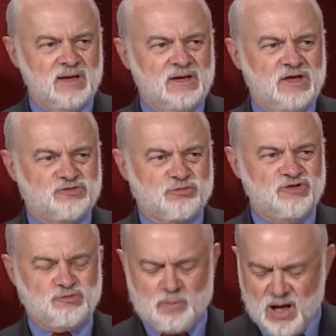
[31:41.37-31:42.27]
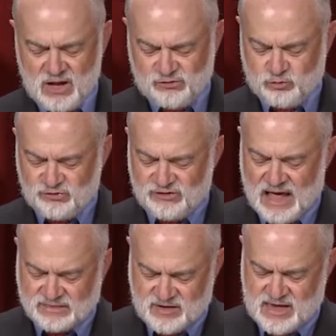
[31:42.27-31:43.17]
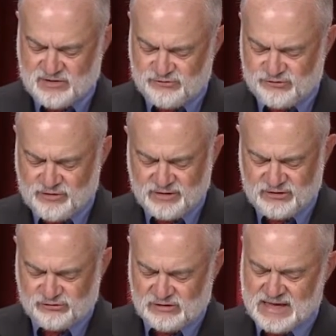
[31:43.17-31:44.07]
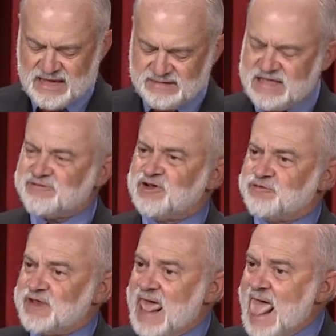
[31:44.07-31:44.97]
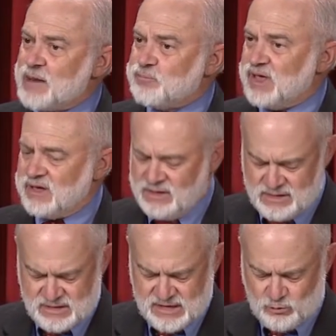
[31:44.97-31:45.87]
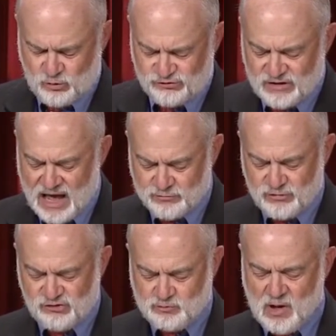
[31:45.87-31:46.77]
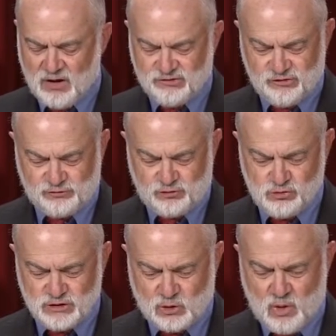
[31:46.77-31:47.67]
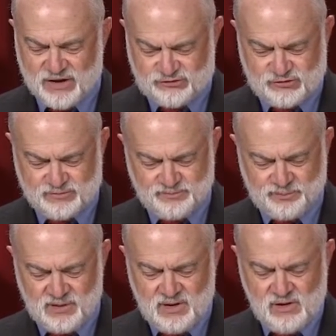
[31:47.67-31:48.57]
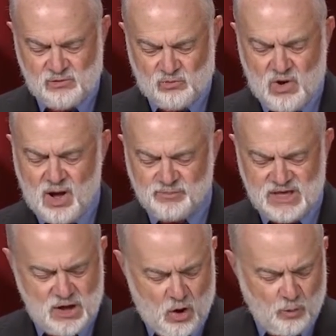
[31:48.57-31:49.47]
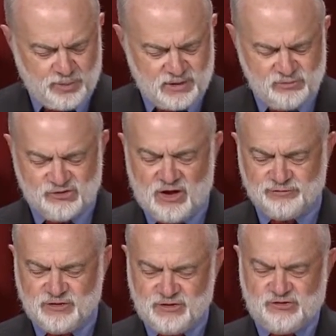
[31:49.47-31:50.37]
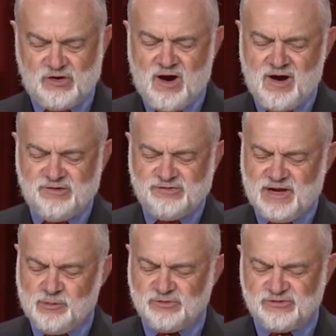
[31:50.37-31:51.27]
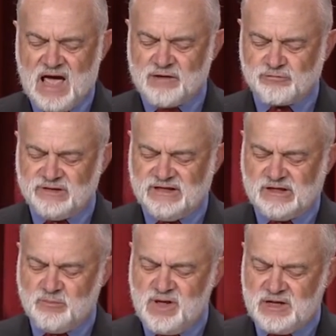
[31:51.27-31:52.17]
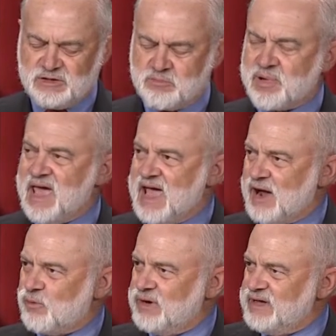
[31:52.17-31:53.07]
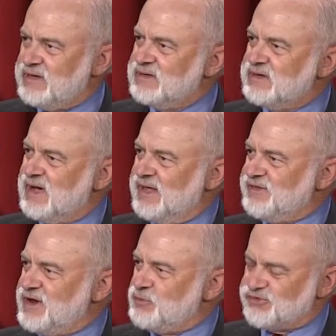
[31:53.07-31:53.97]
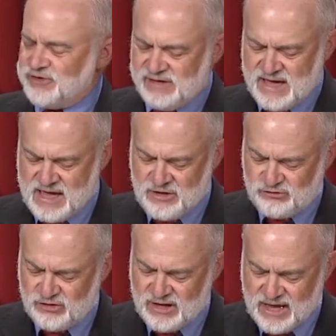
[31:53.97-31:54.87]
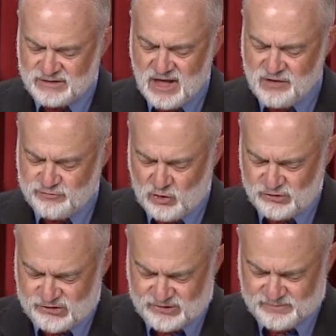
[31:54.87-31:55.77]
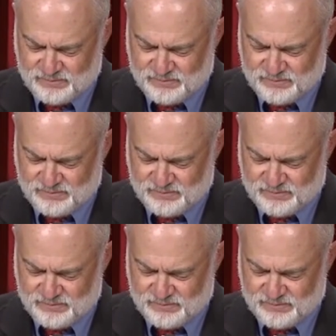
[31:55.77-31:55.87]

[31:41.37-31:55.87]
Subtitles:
His response was not taken seriously, and even if it had been, it was not responsive to the question. Romney opened himself to the charge that he was not really committed to pay equity and that he was engaged in a diversion.